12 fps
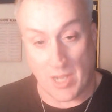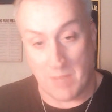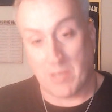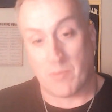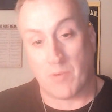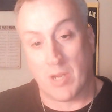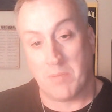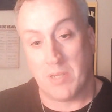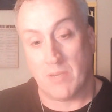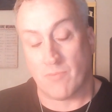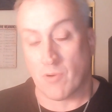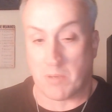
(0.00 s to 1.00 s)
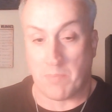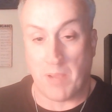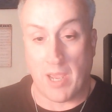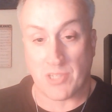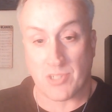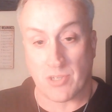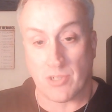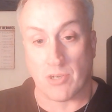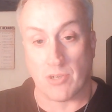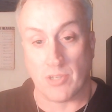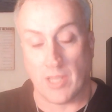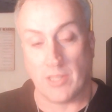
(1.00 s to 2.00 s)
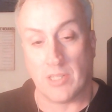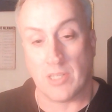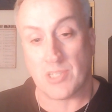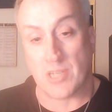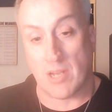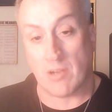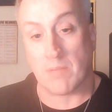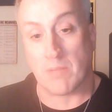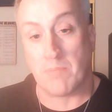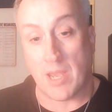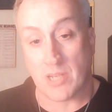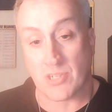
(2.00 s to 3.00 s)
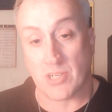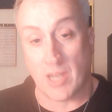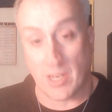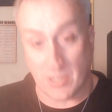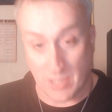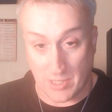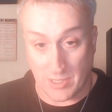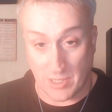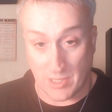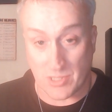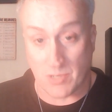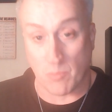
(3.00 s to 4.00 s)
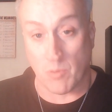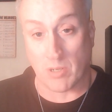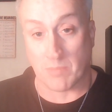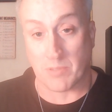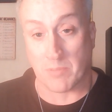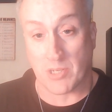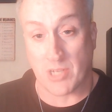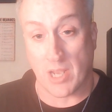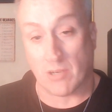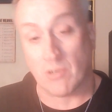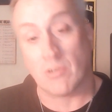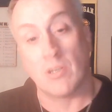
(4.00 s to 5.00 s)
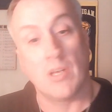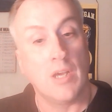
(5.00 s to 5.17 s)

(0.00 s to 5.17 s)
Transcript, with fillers: I'm Ed Raby, a former pastor turned atheist, now compassionate anti-theist. Welcome to my channel.